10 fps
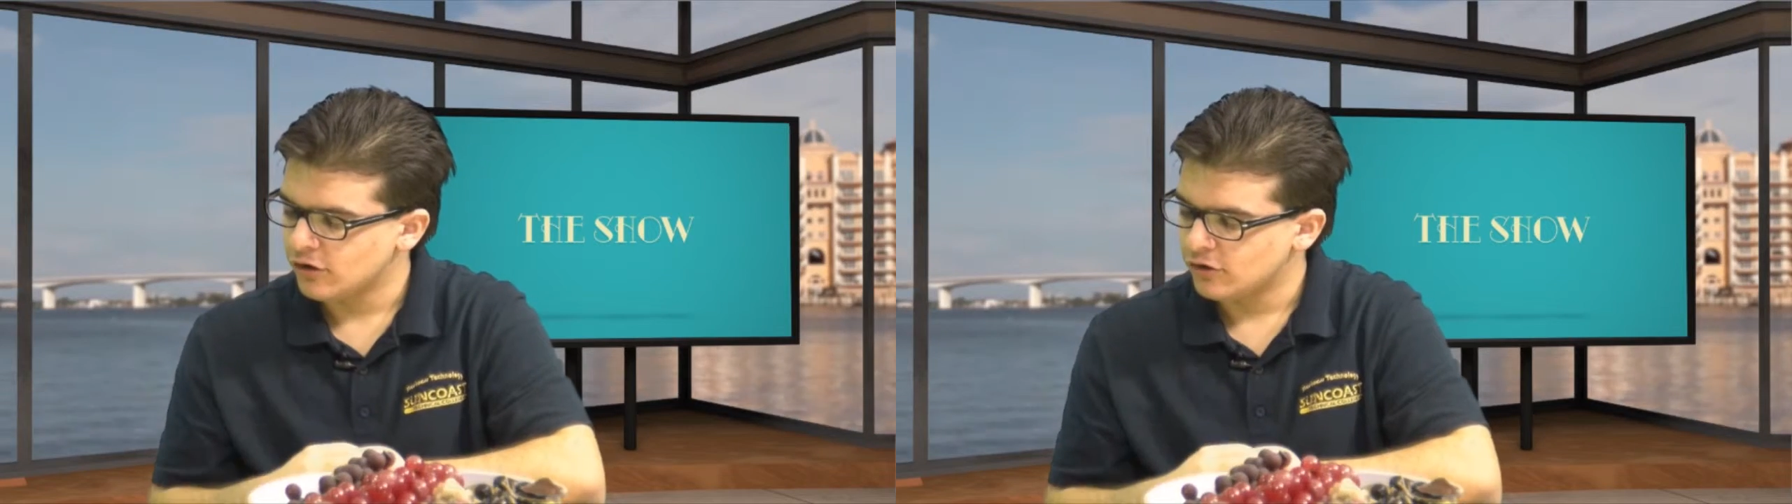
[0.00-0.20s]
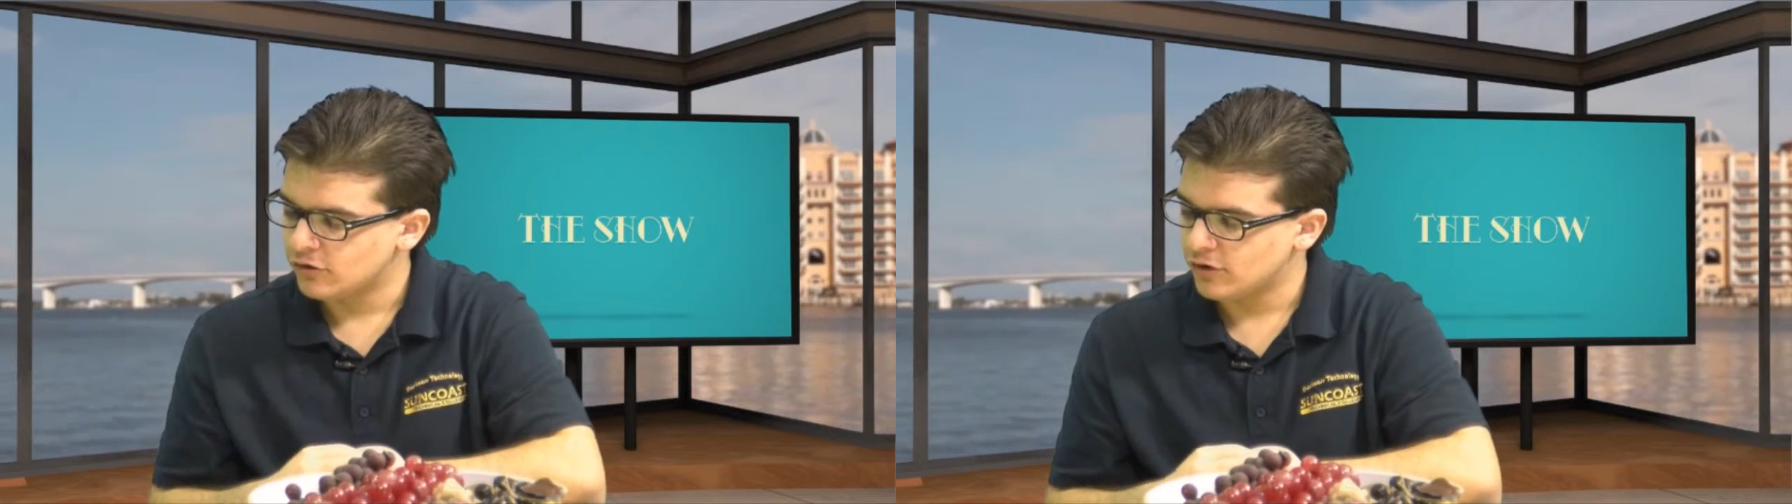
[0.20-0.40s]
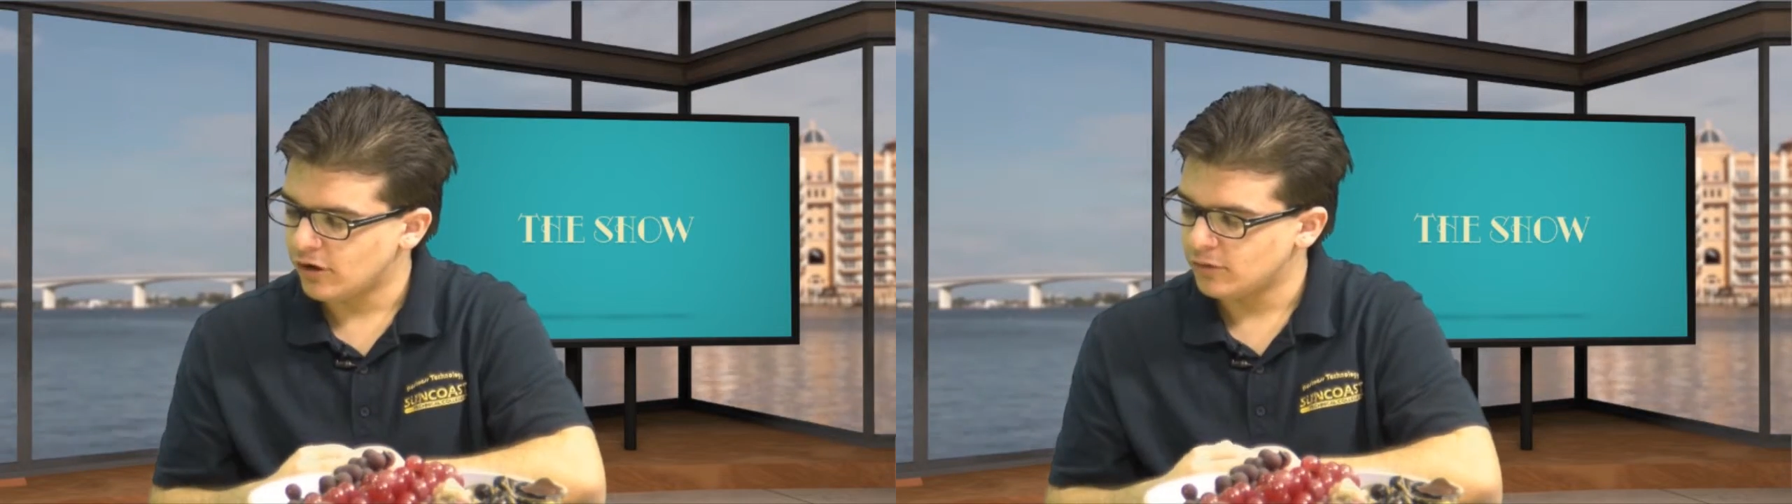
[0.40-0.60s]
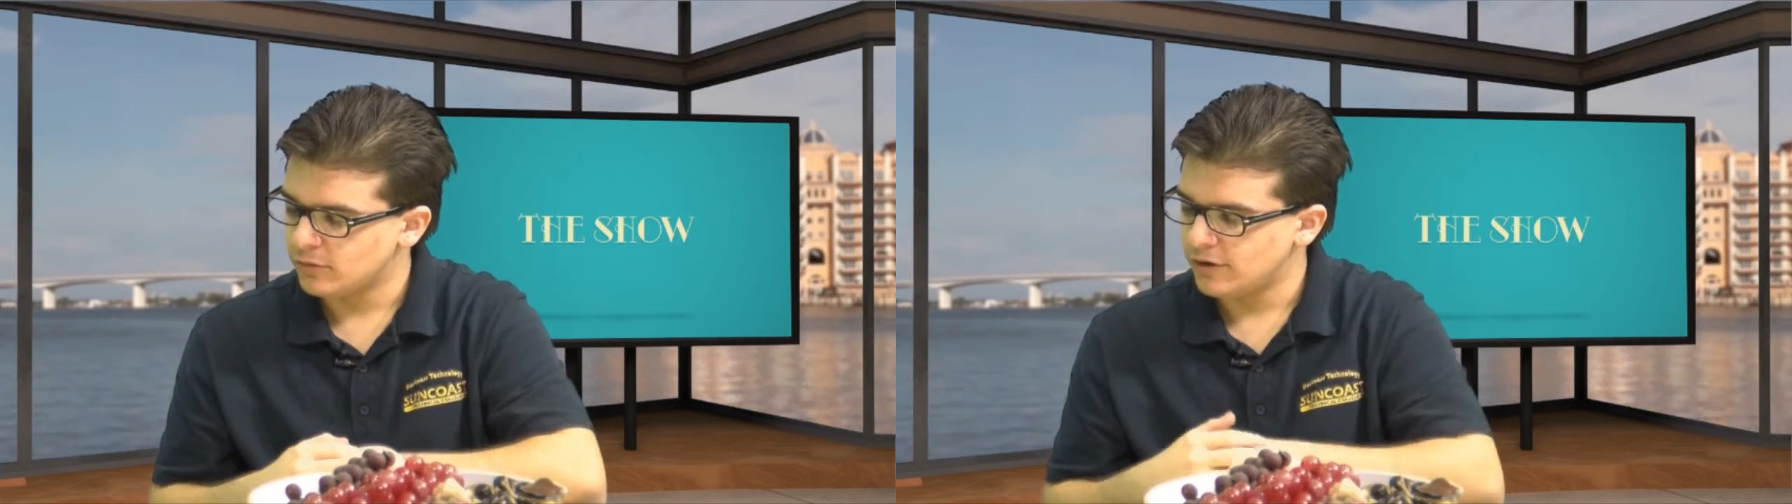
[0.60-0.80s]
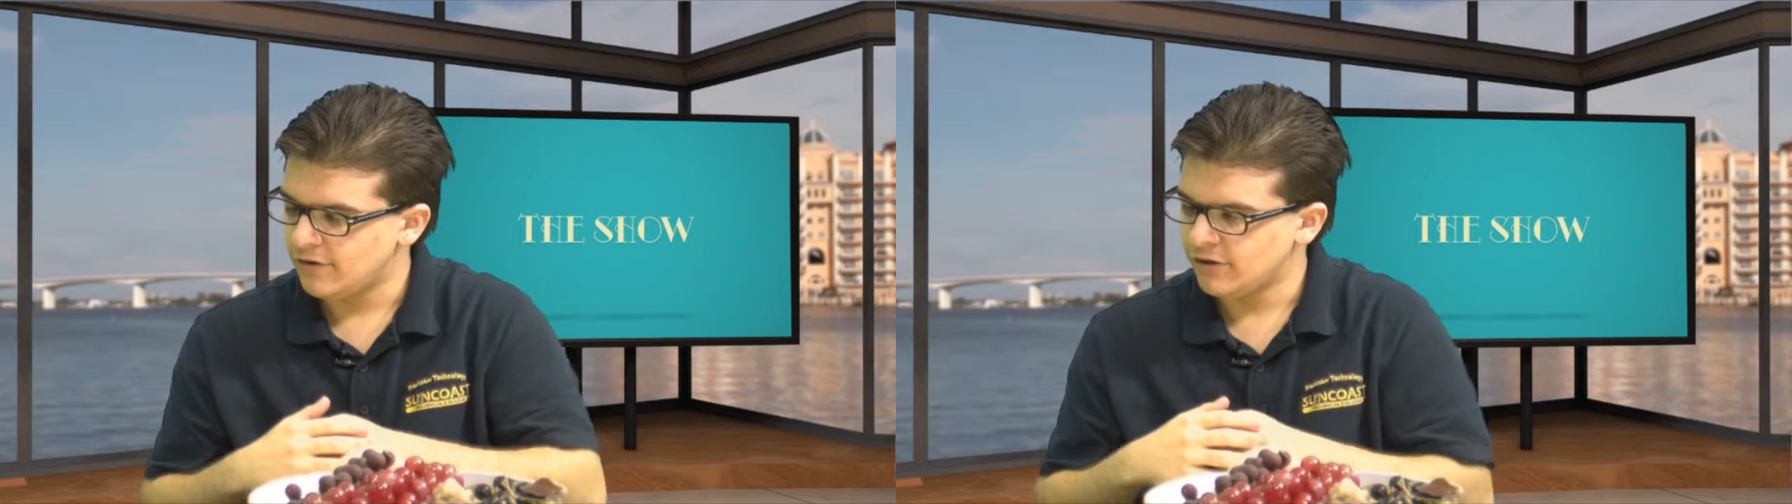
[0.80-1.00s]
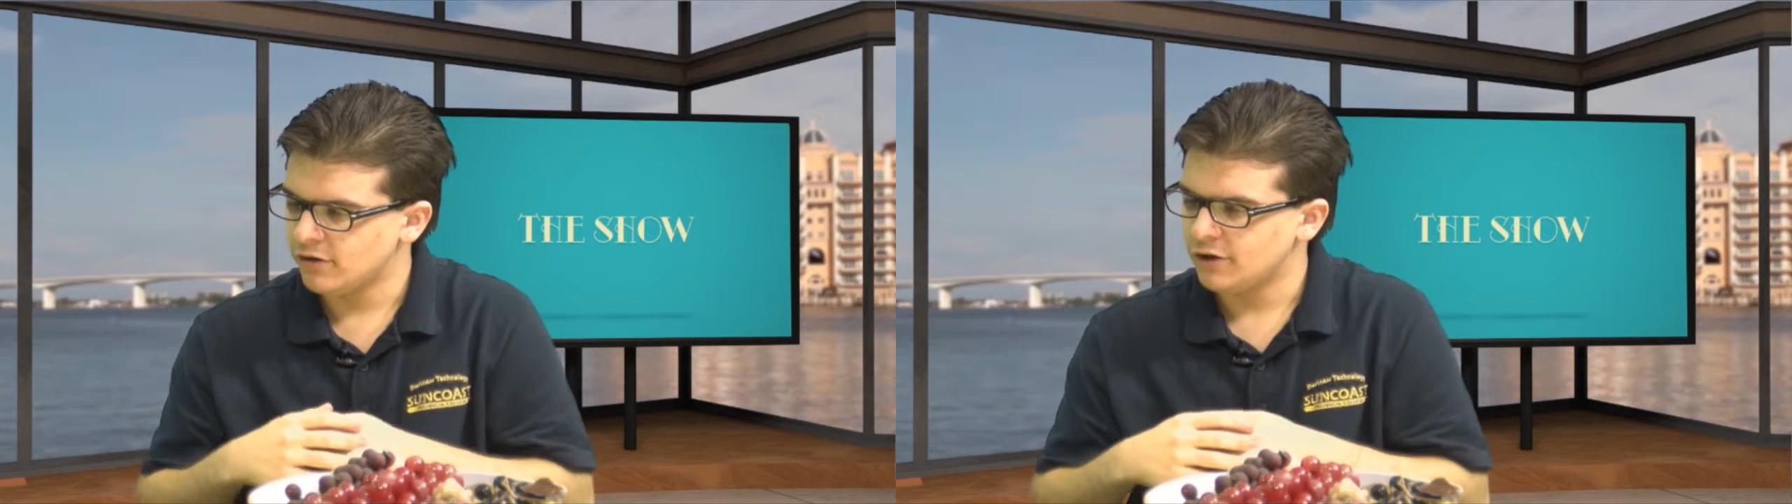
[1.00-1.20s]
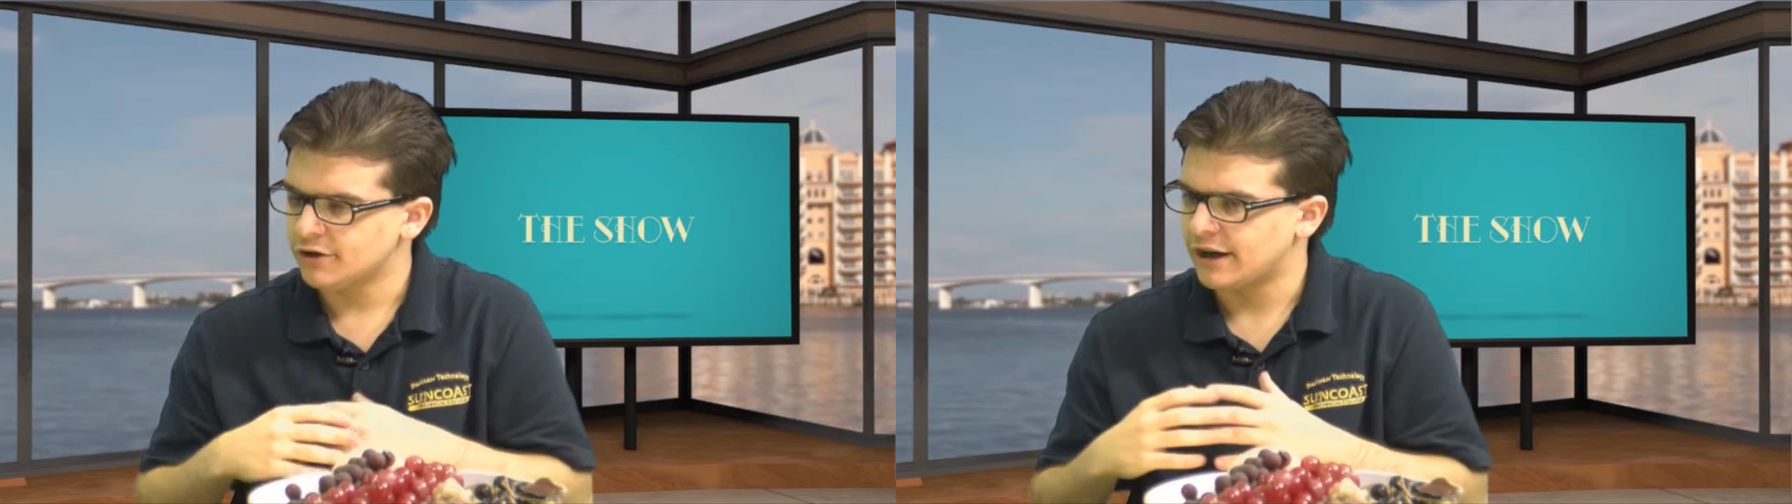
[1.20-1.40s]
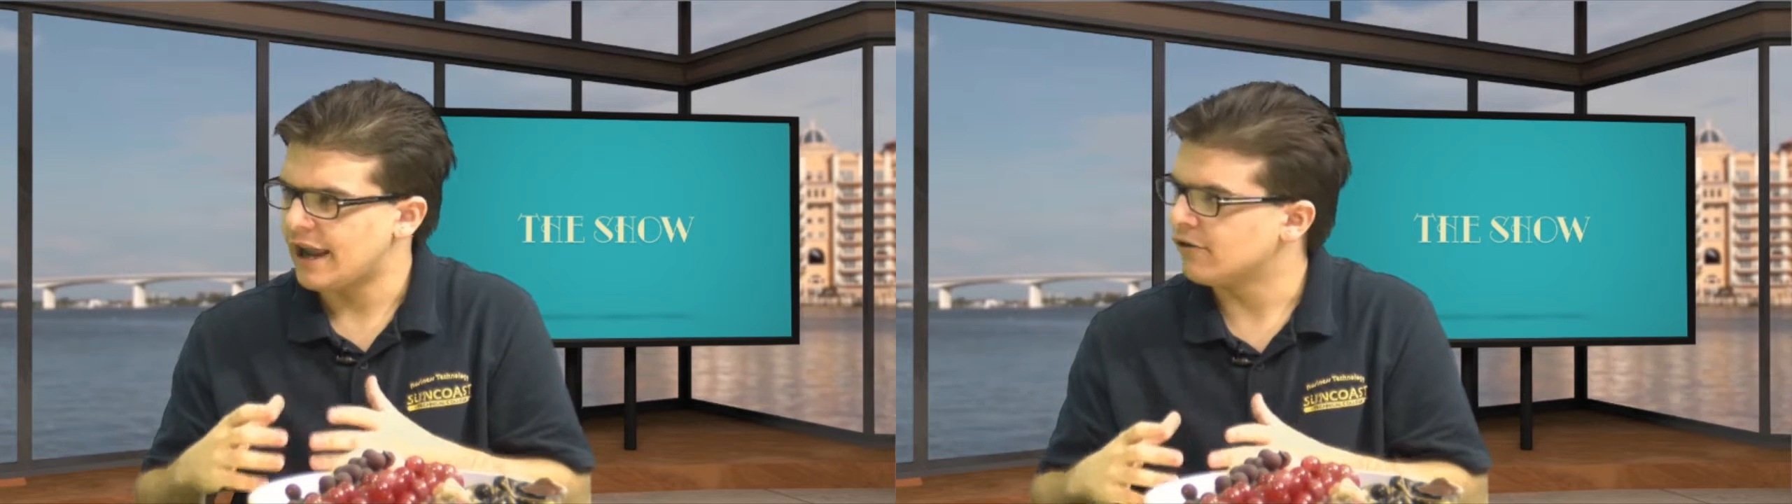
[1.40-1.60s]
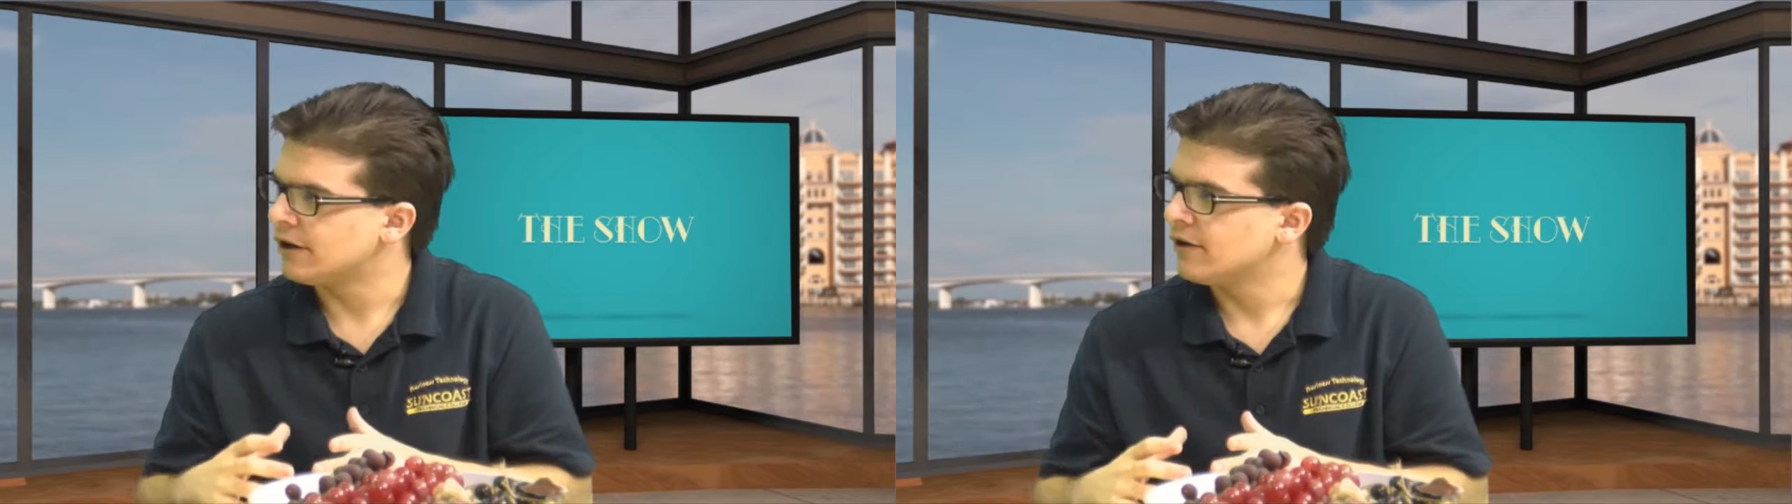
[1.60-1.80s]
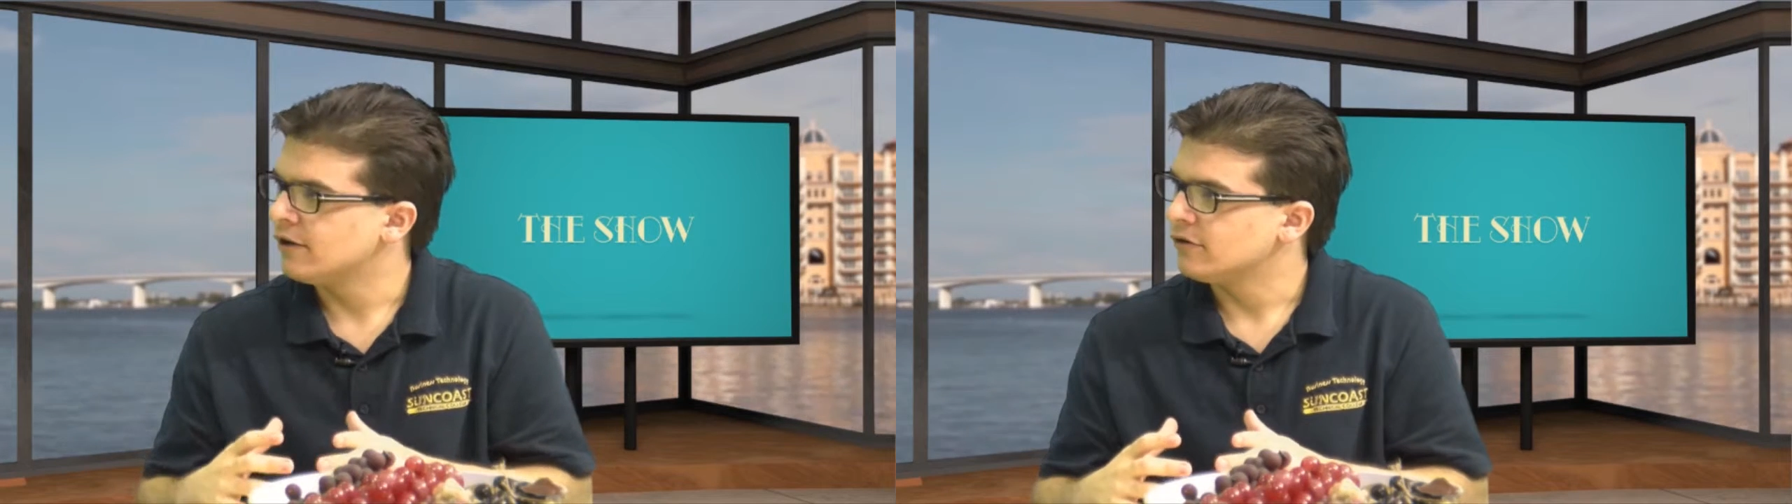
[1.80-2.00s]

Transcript: So even though you're catering